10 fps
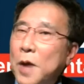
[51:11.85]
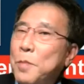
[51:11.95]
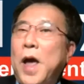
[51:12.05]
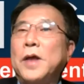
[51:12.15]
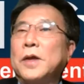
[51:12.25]

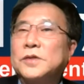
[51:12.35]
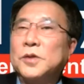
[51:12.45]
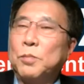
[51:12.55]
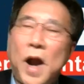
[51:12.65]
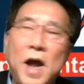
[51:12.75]
But
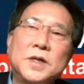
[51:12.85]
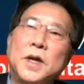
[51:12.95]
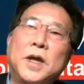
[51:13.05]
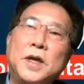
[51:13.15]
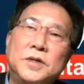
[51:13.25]

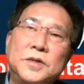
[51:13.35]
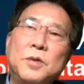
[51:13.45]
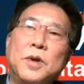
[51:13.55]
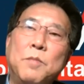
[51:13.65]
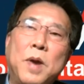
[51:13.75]
surprisingly, he
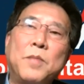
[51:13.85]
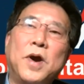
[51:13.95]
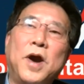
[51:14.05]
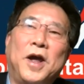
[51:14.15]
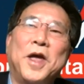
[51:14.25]
still
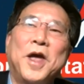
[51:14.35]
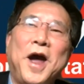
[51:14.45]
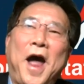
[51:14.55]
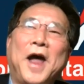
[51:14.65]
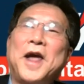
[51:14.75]
remember.
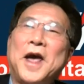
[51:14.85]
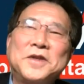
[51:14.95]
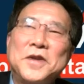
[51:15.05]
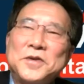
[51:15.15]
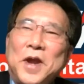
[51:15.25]
I
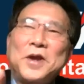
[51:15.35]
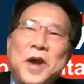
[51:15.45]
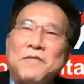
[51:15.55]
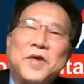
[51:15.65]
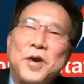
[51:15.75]
guess just like
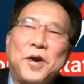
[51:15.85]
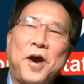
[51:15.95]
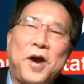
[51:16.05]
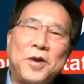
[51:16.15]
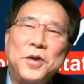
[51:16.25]
driving a
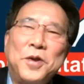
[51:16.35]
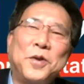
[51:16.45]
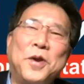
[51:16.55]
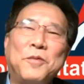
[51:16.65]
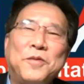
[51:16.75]
car, you,
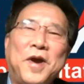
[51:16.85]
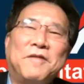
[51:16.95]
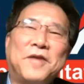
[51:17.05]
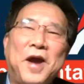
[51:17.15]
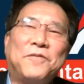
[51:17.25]
you, don't
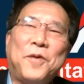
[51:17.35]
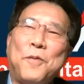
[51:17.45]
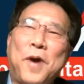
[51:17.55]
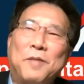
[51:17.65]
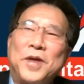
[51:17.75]
drive a car for a
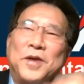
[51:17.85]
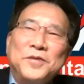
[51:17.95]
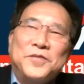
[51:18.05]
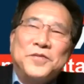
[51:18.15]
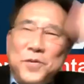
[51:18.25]
while, but
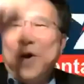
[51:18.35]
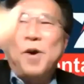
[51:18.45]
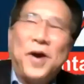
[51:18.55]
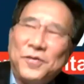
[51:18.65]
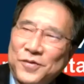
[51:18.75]
you still
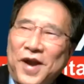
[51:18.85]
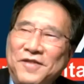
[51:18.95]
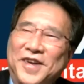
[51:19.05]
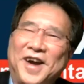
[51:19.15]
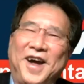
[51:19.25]
know how to
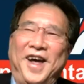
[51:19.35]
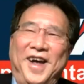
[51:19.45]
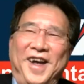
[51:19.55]
drive the car.